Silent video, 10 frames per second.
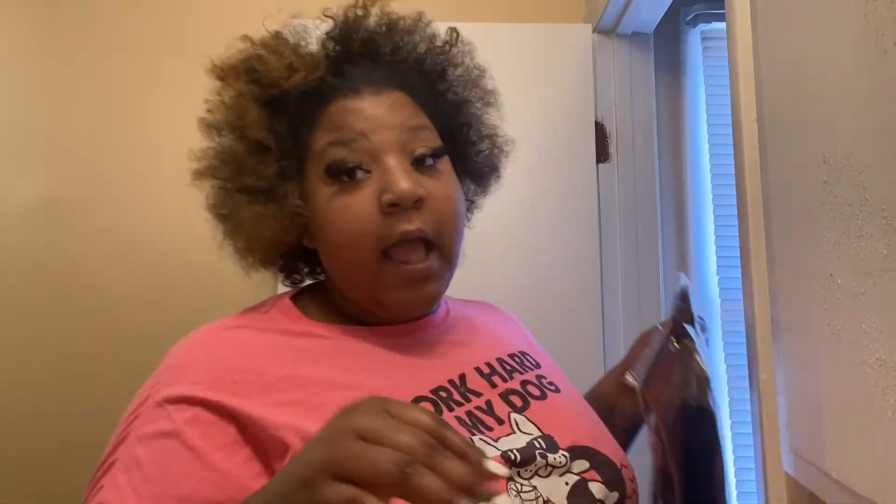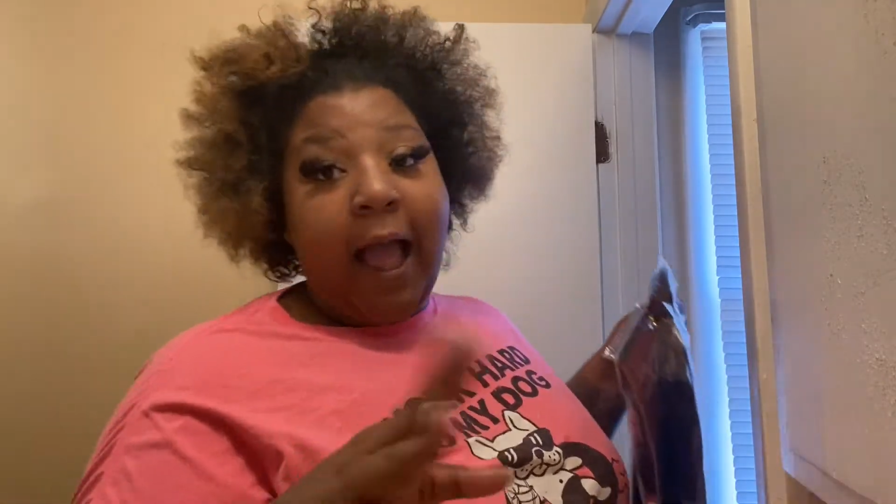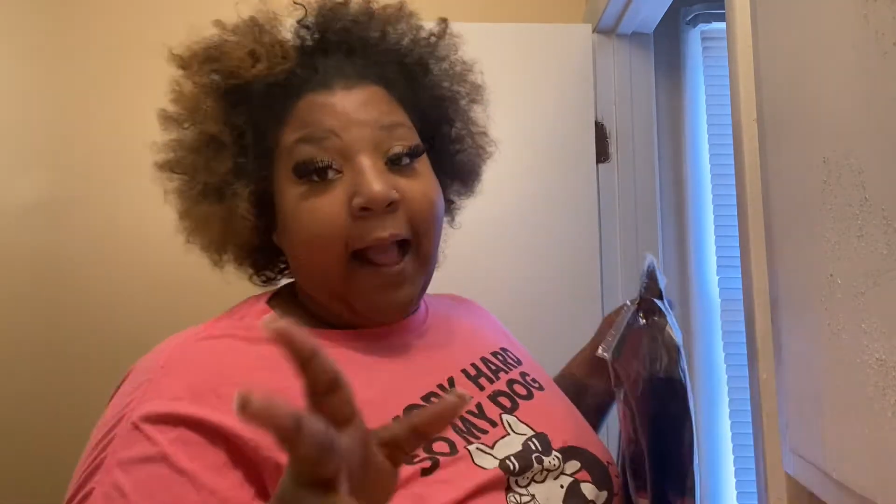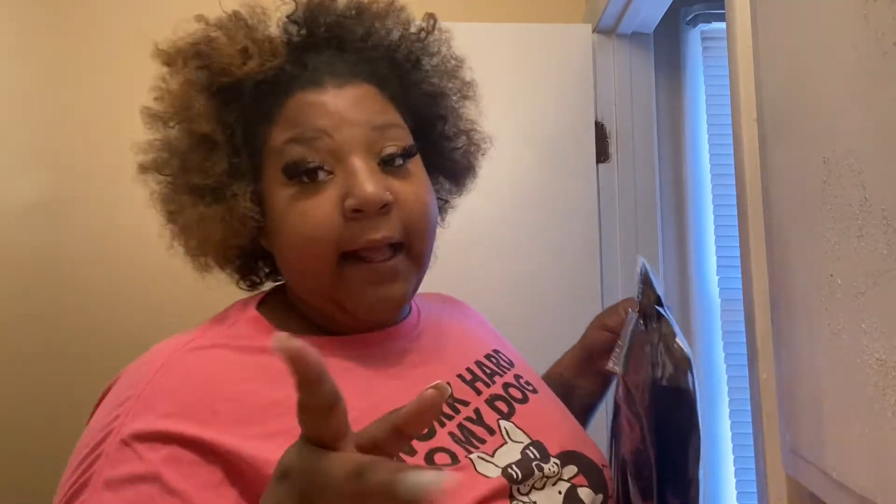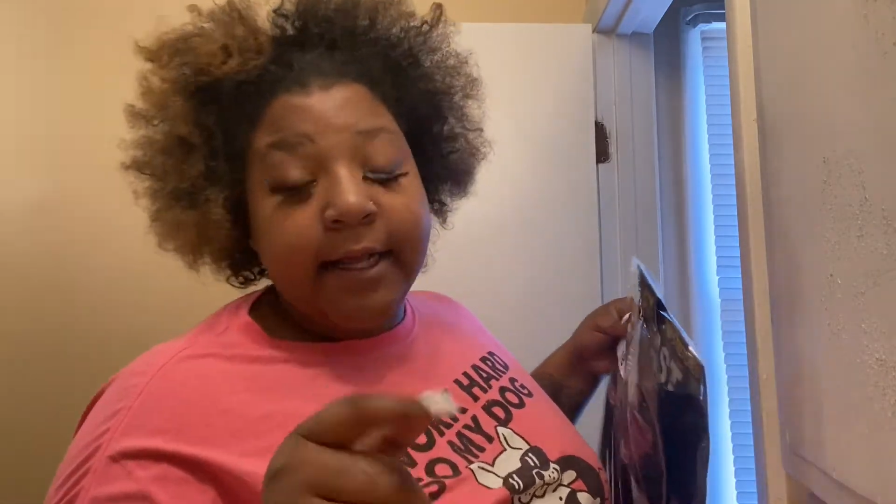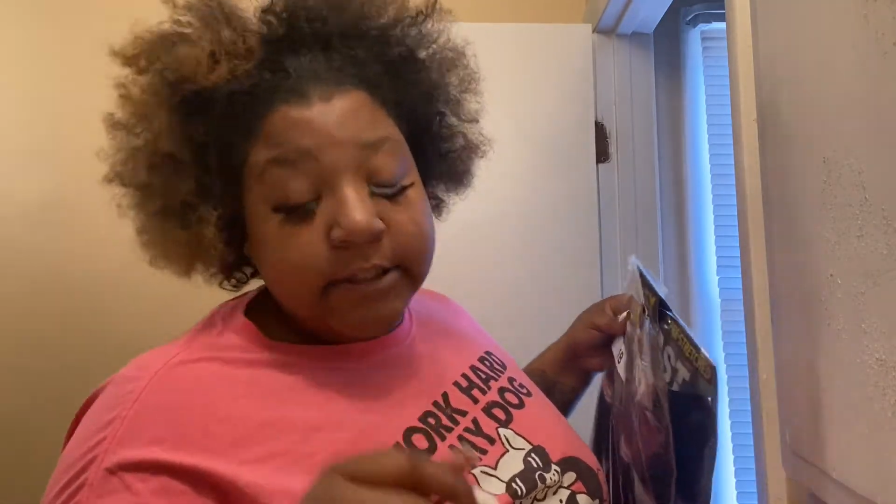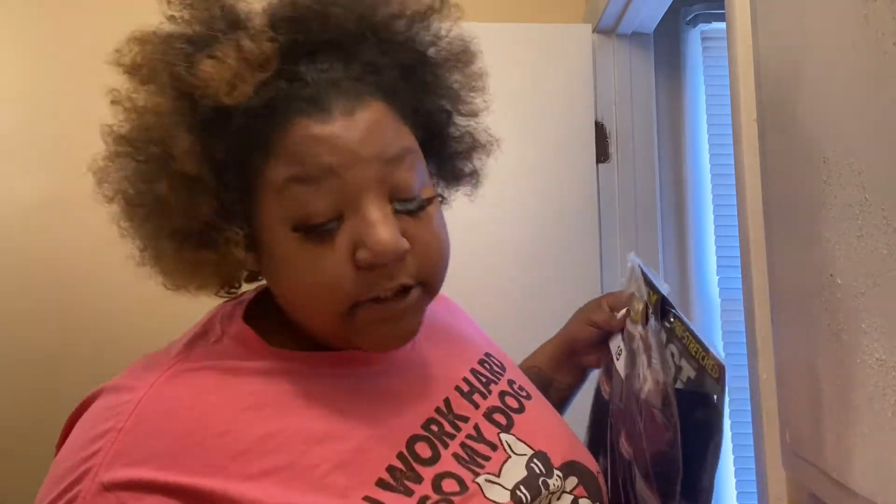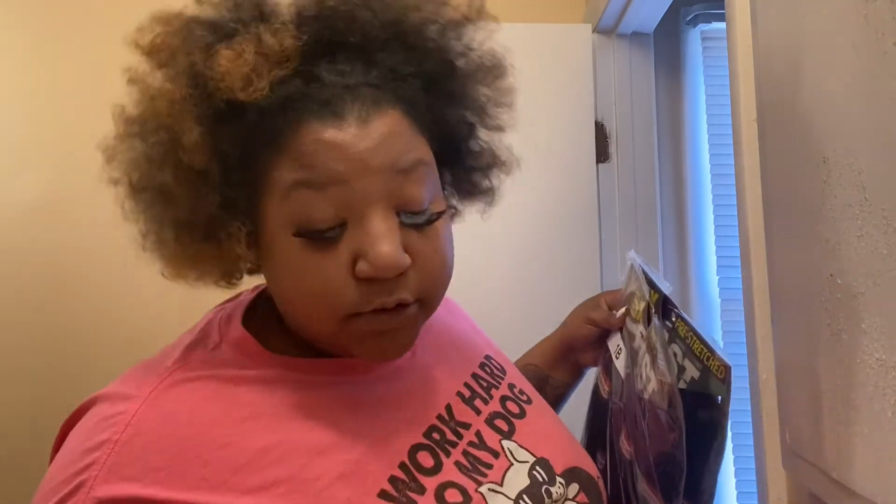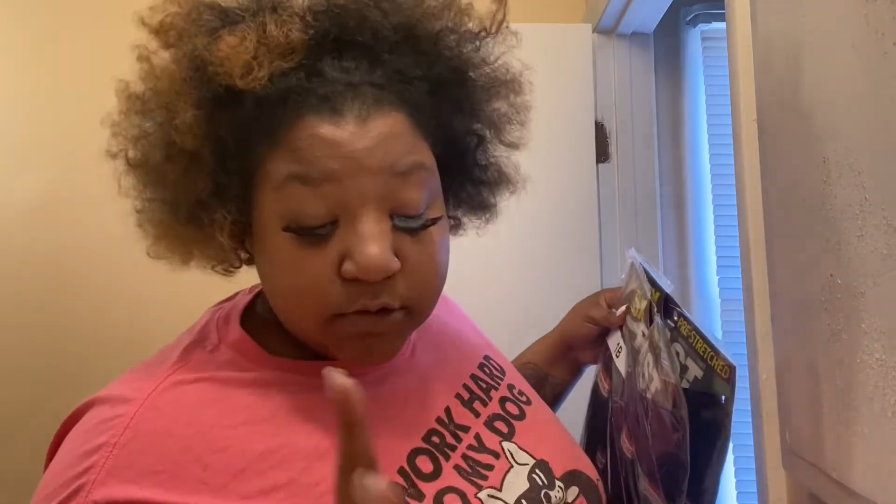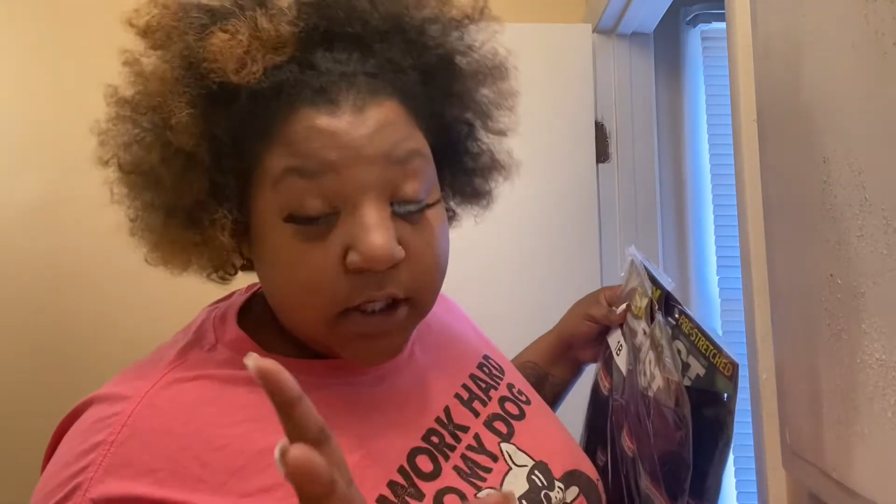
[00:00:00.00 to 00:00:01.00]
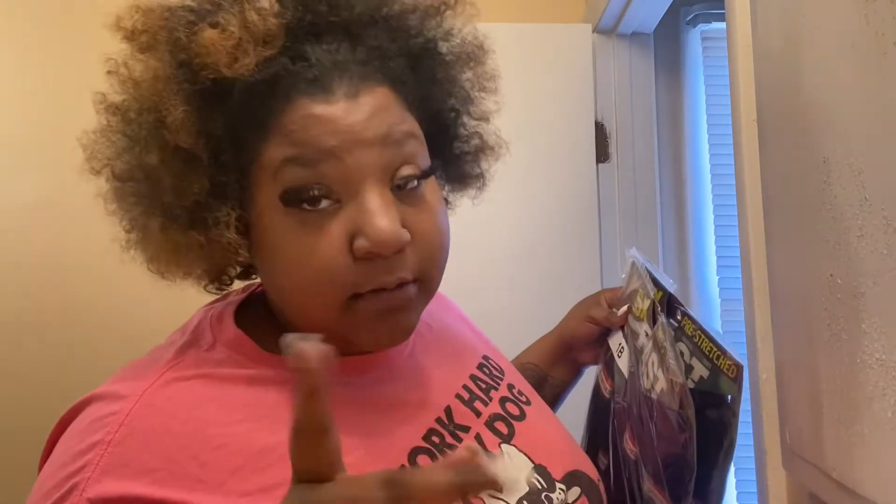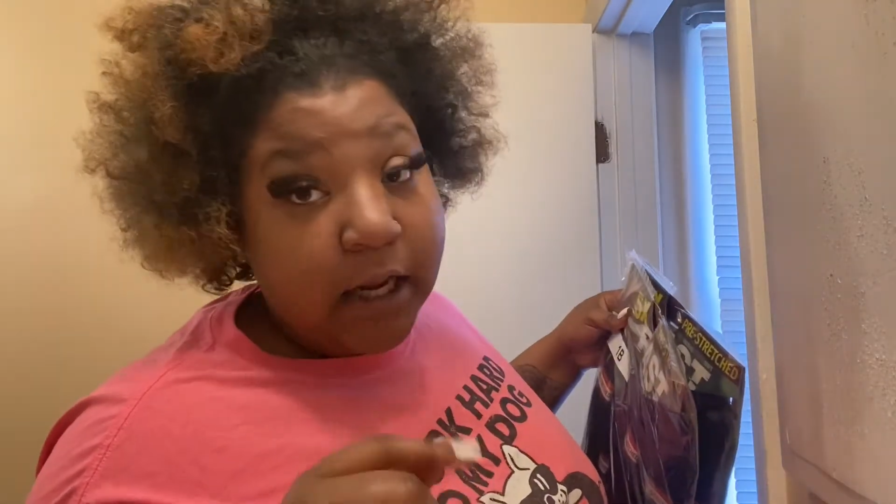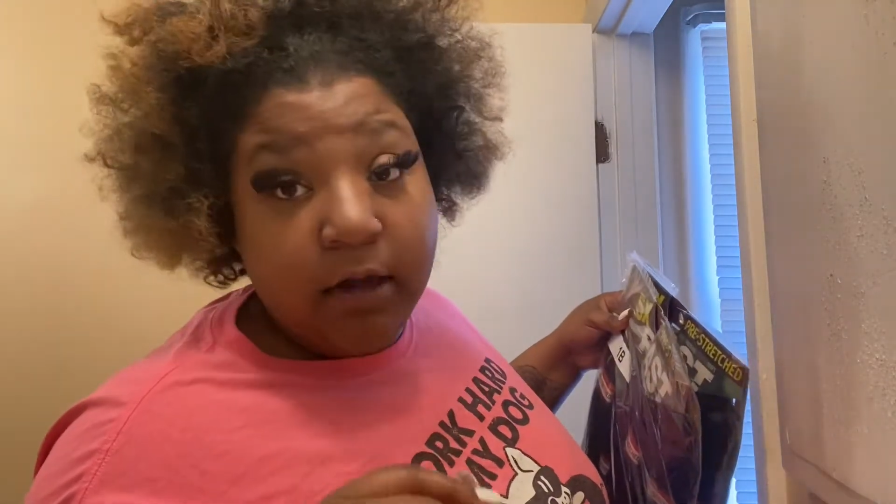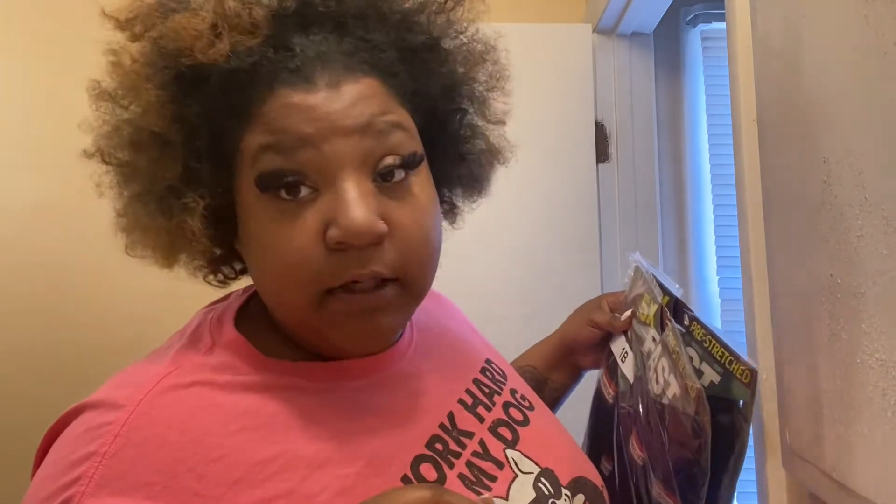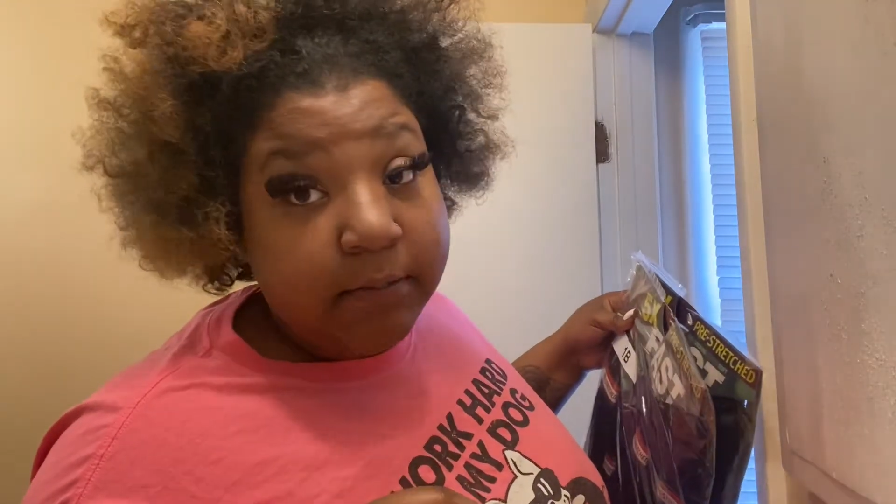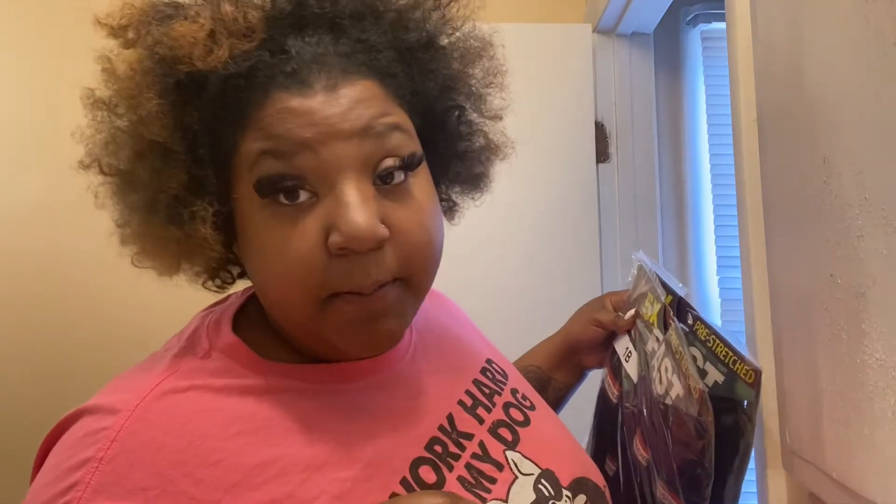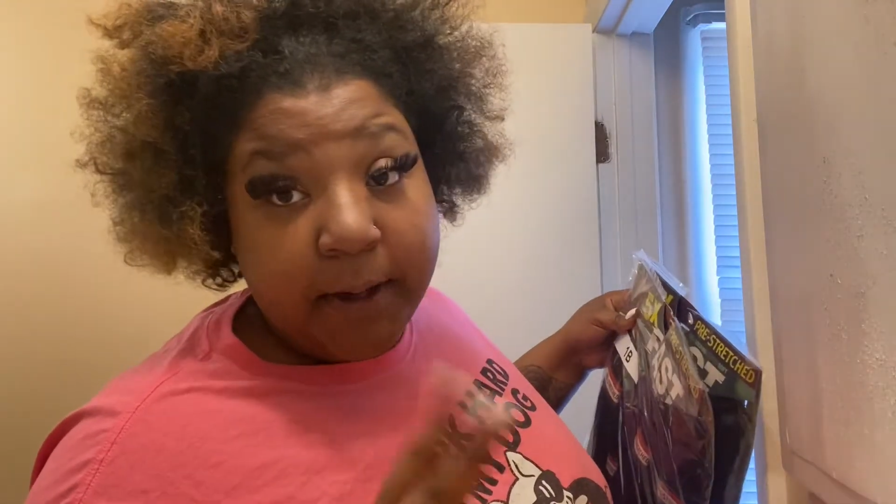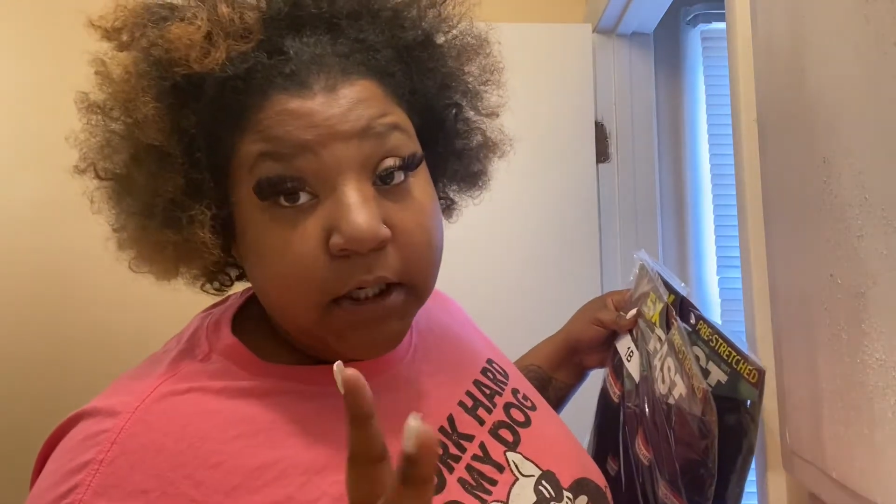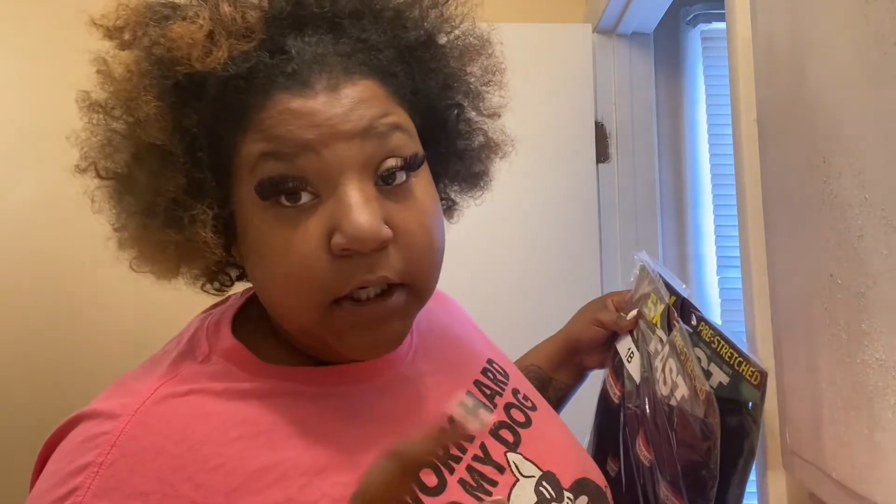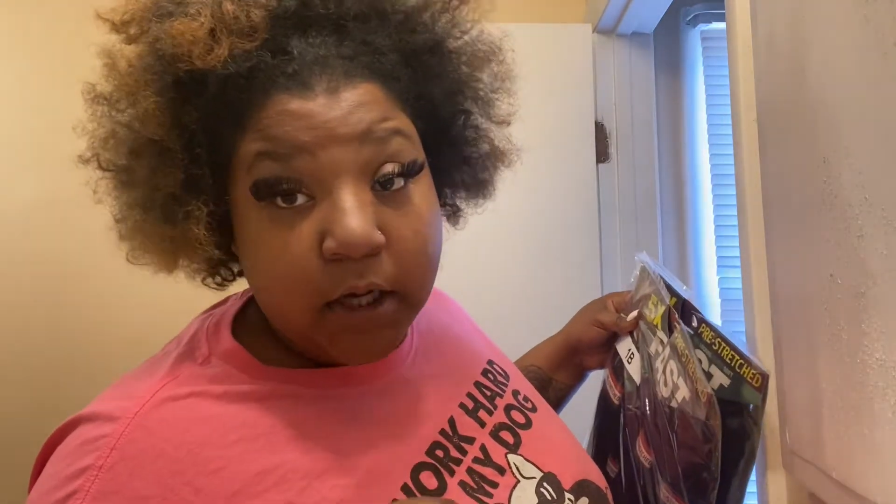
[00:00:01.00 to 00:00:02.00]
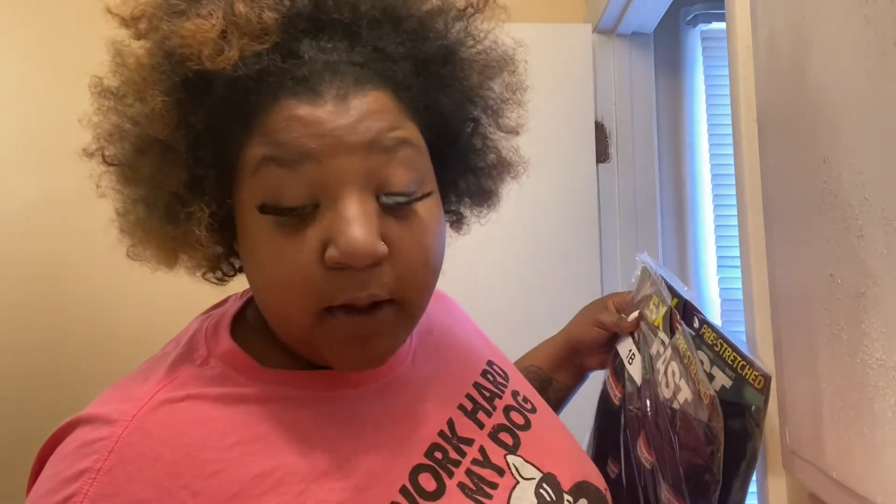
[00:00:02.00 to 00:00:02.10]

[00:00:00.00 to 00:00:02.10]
I can't teach you something I don't even barely know